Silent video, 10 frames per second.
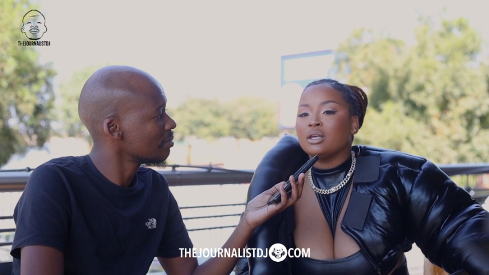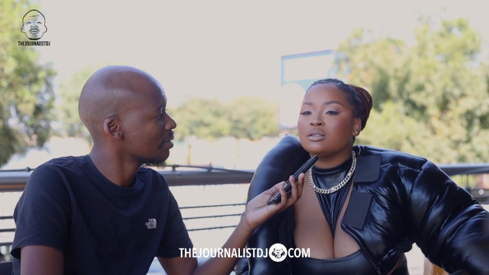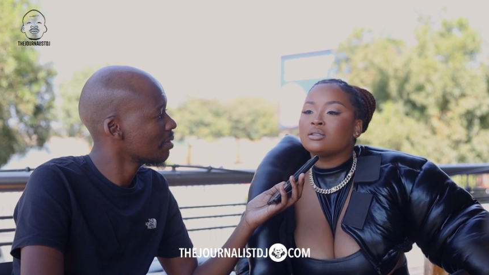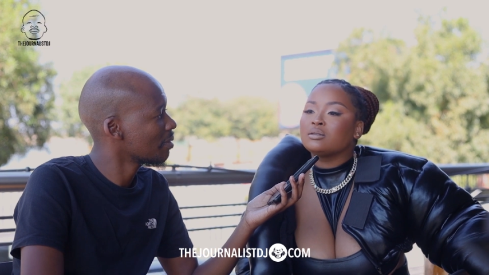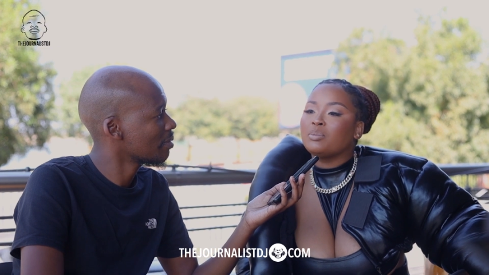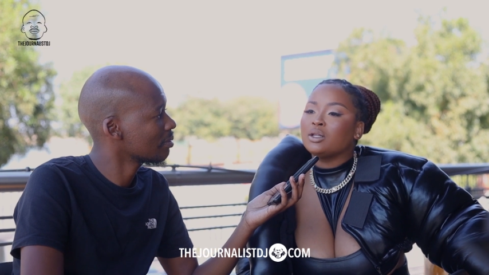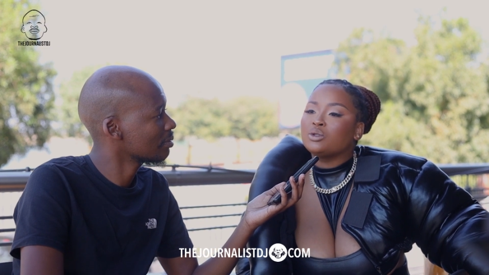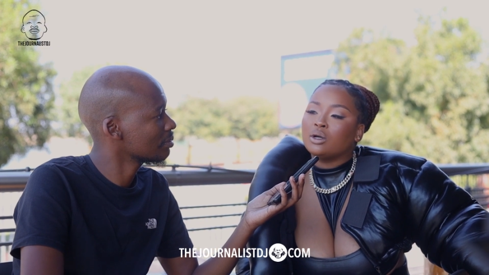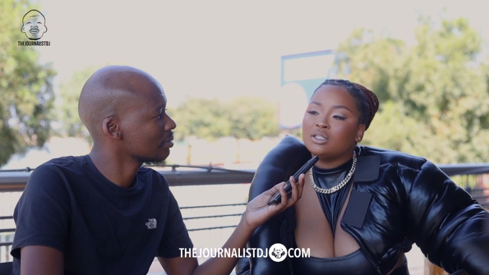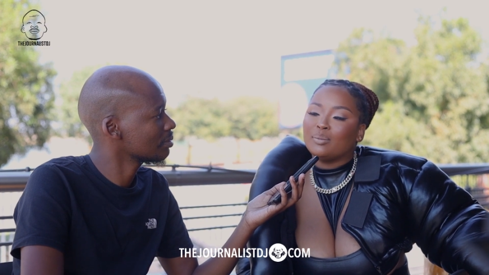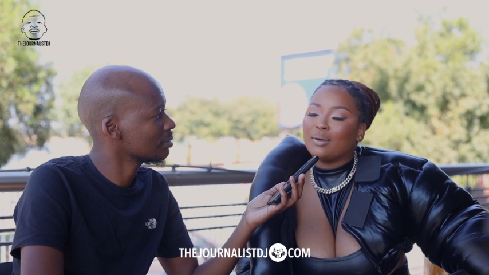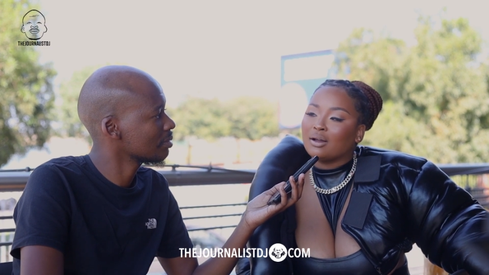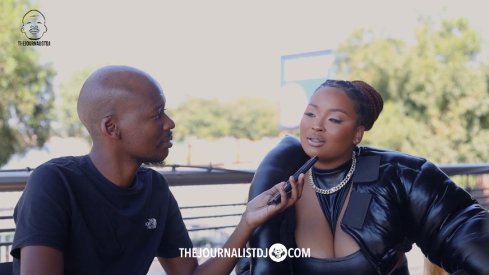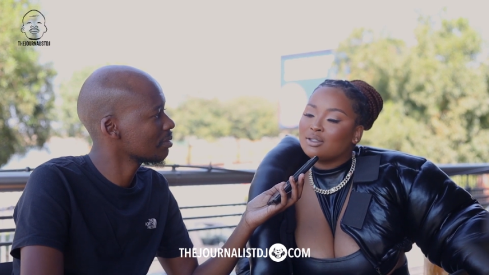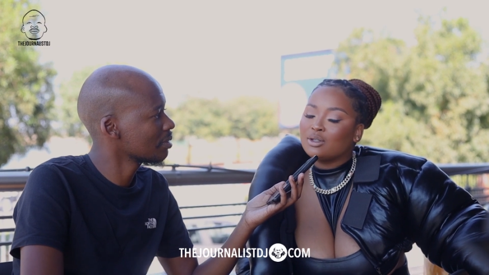Speaker 1: is being talked
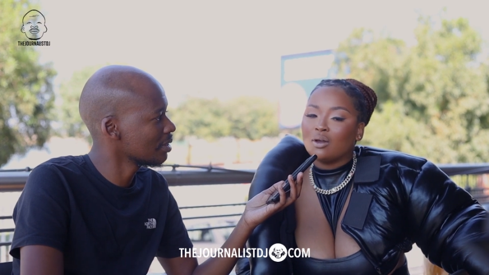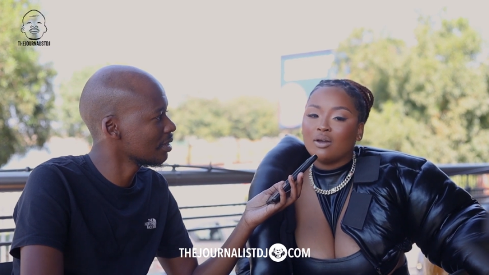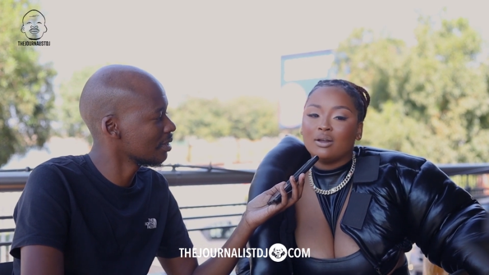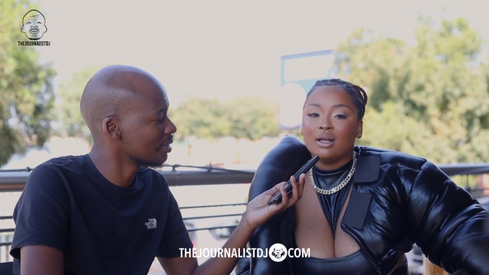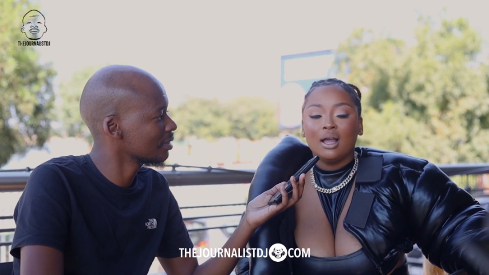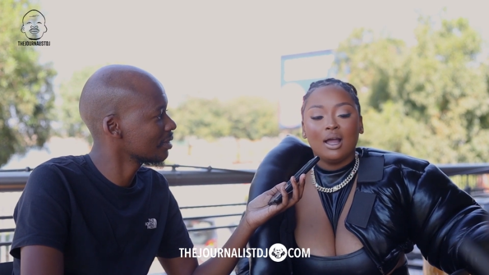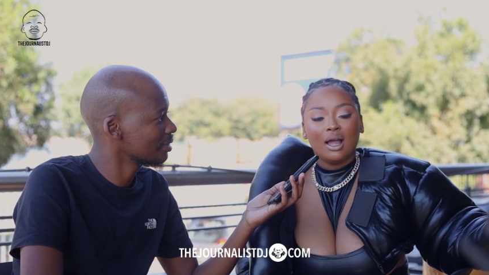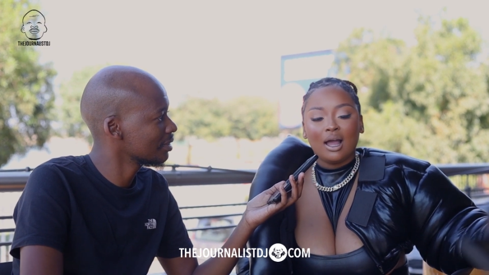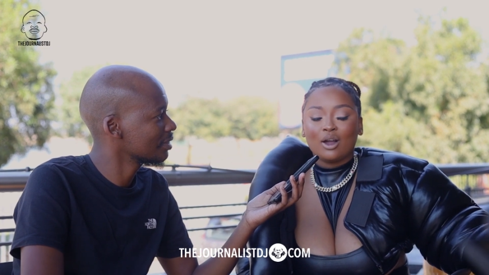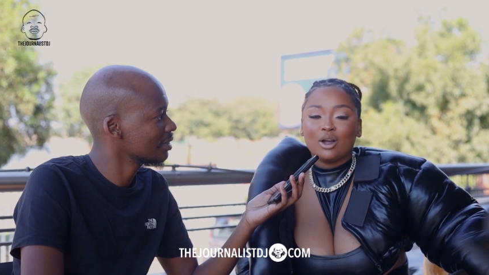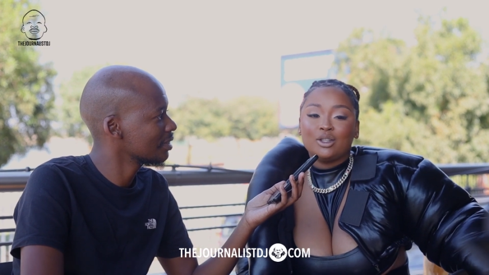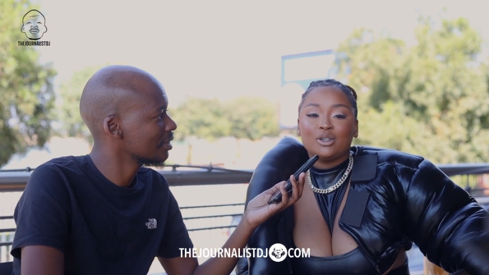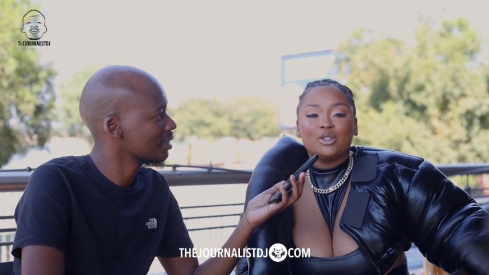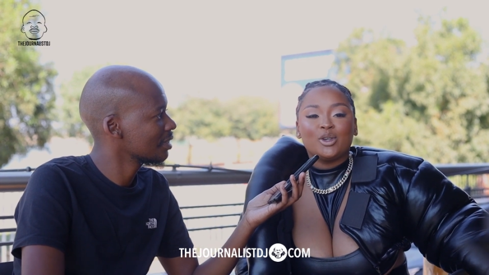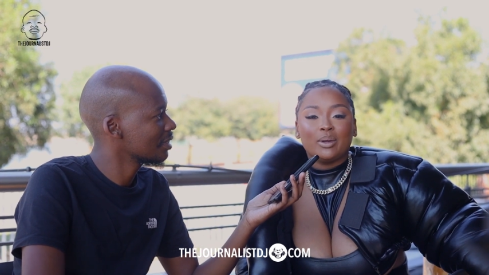about. So I got
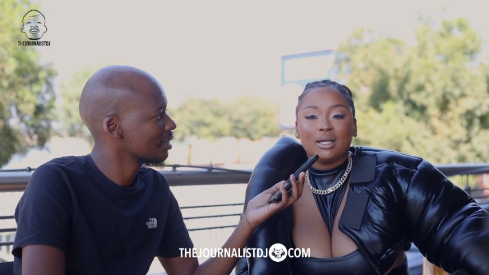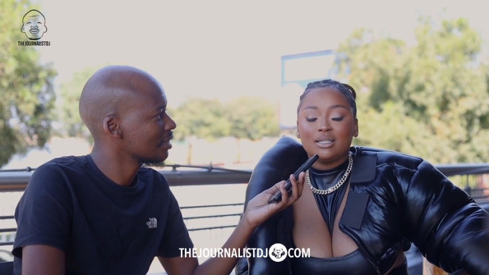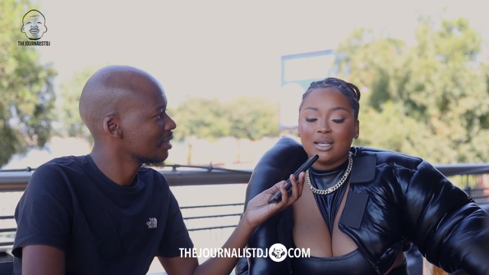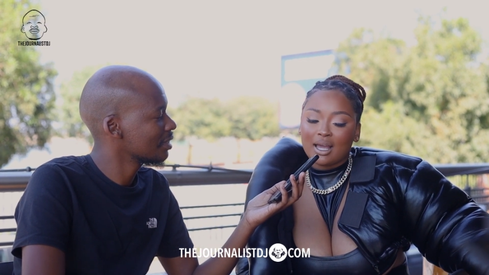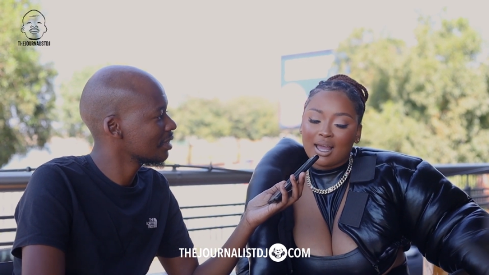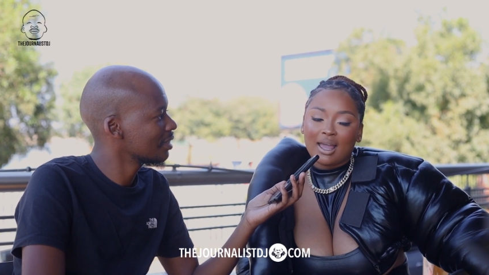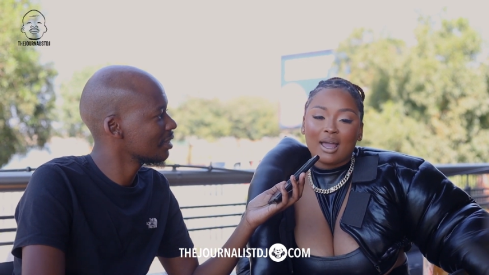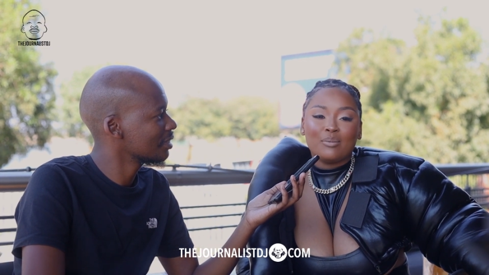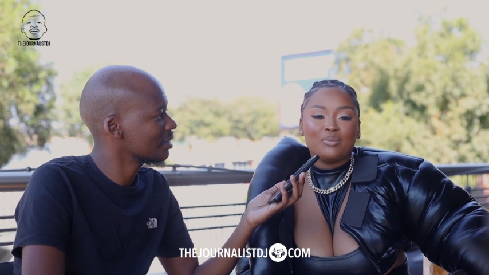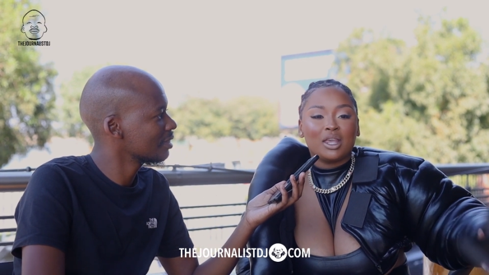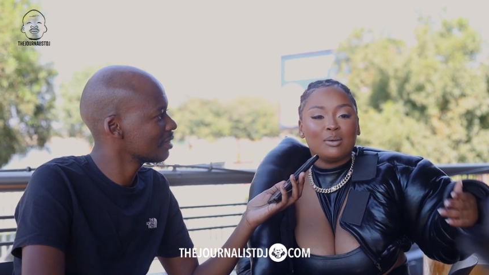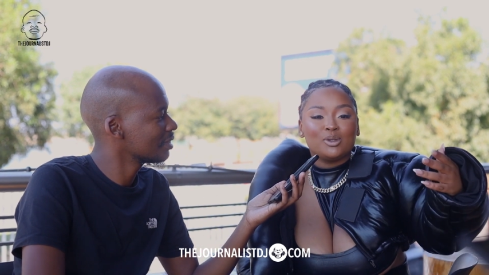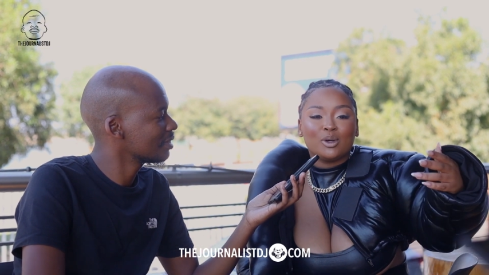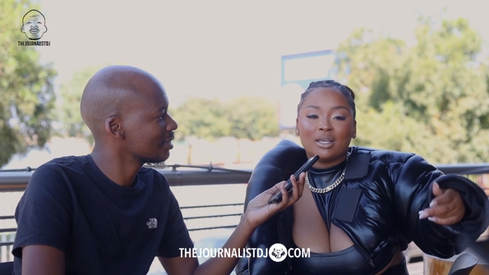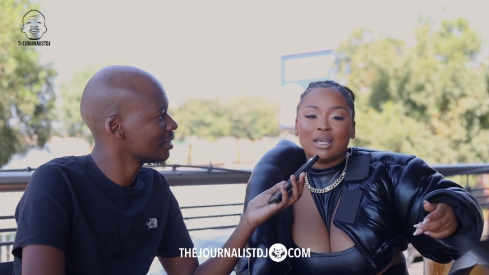used to it. Here I am. Keep
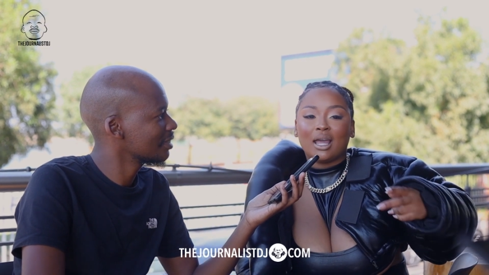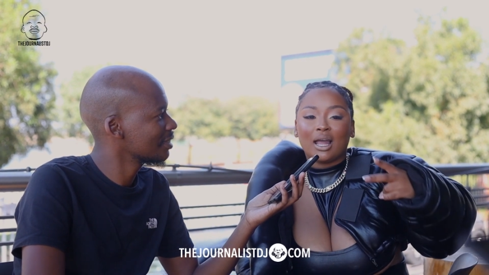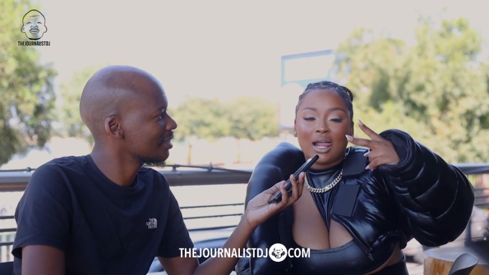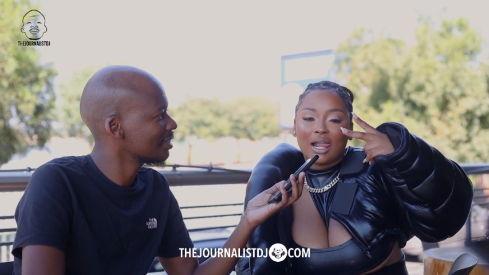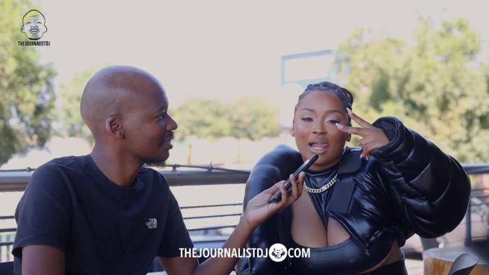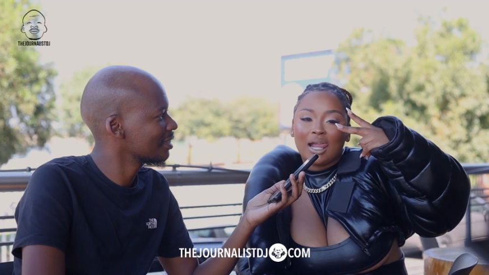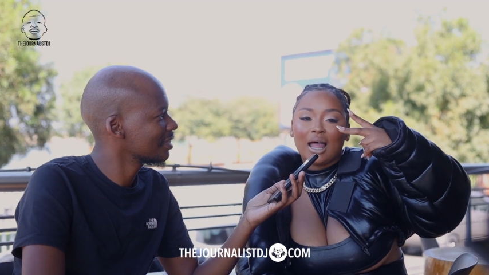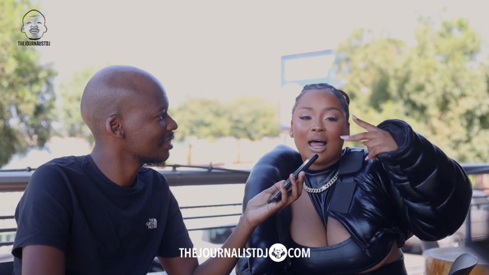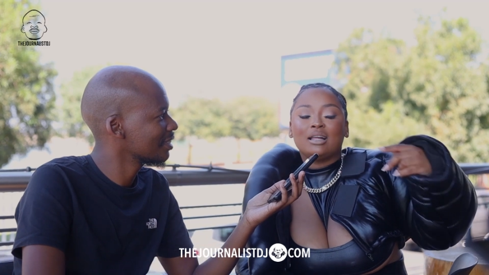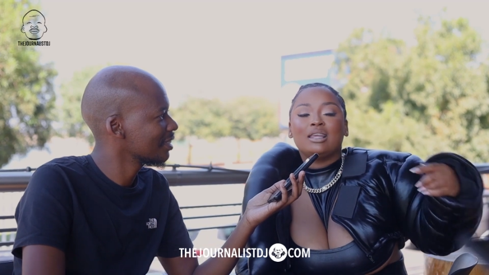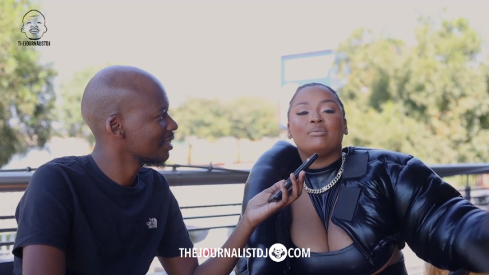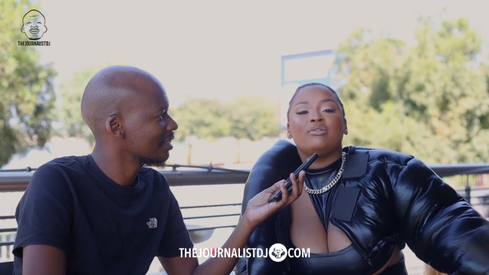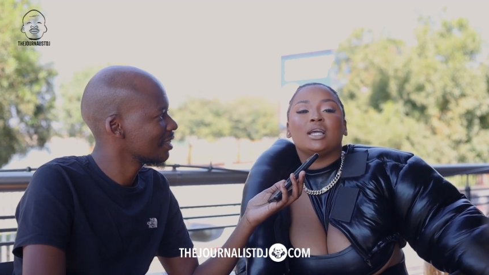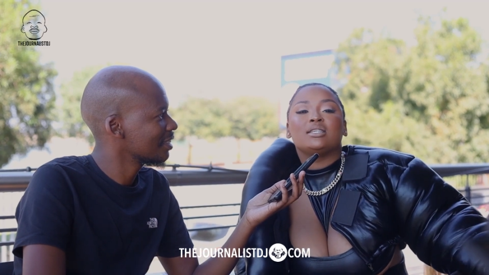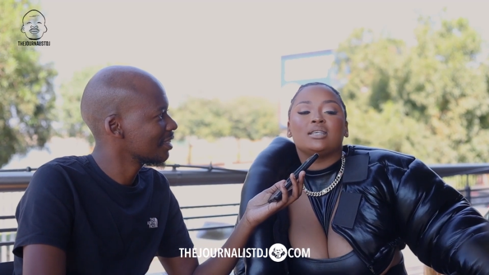talking. I'll keep
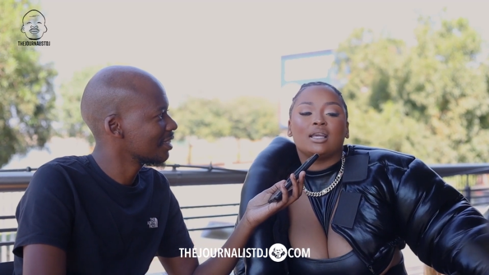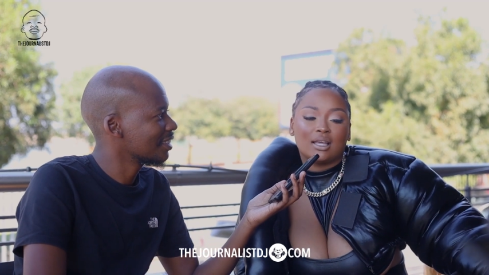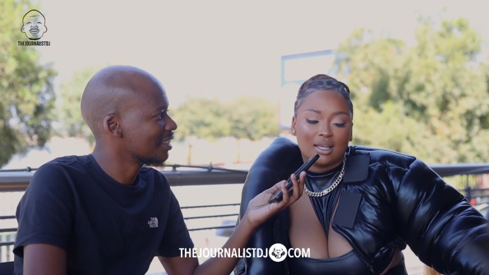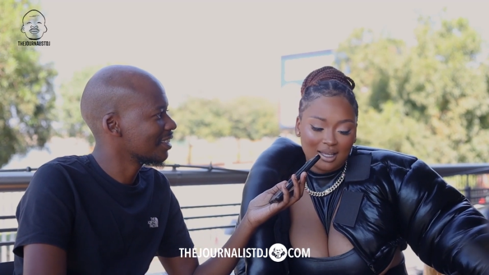flexing.